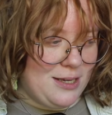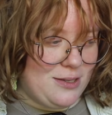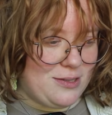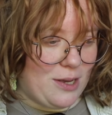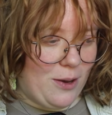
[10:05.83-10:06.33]

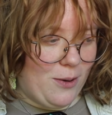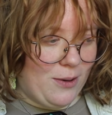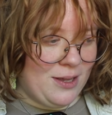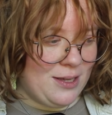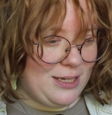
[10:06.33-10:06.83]
So,
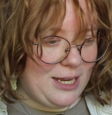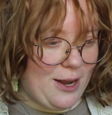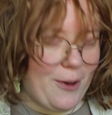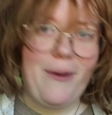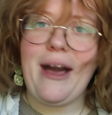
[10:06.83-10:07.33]
you
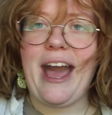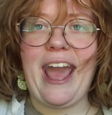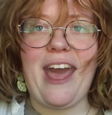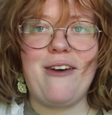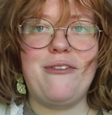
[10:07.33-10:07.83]
know, I
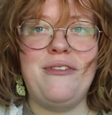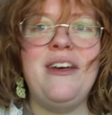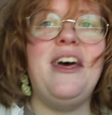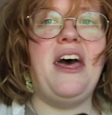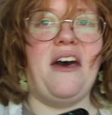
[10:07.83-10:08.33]
have
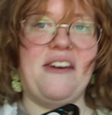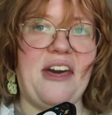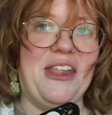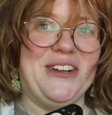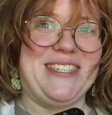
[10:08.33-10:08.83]
a
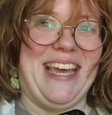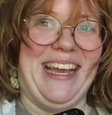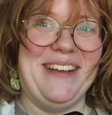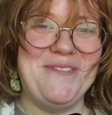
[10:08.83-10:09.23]
color scheme.